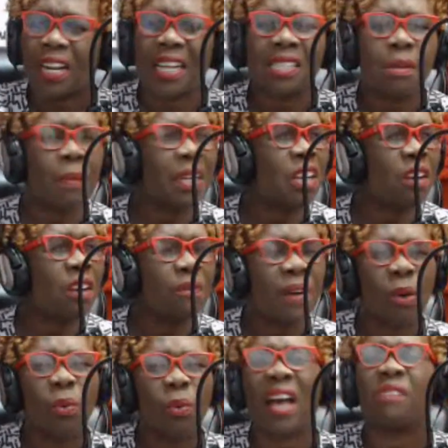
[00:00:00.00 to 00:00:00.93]
As a matter of
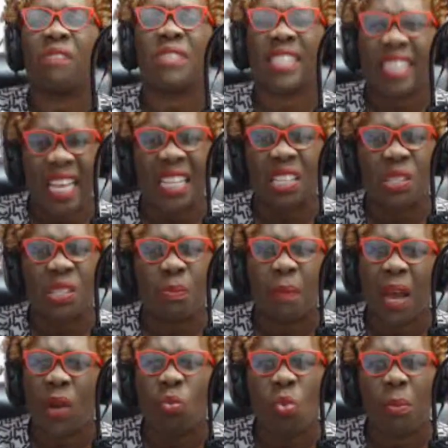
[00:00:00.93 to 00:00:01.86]
fact, we have sense.
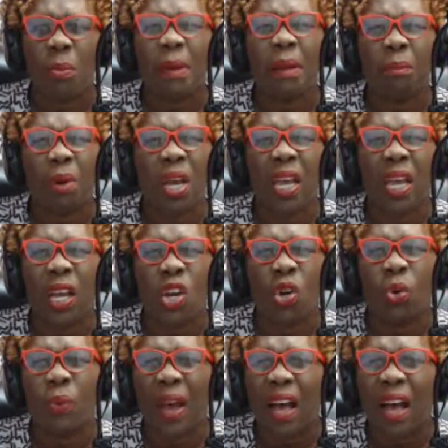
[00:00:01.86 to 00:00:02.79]
Man, woman, boy, and
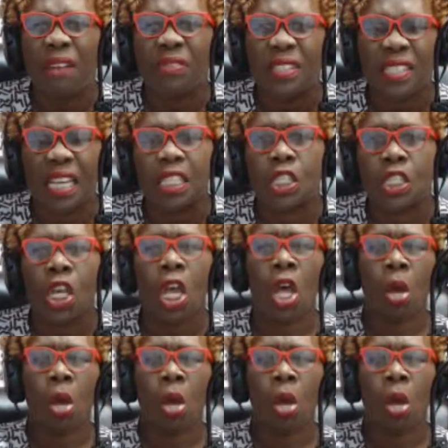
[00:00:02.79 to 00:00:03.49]
girl, we have sense.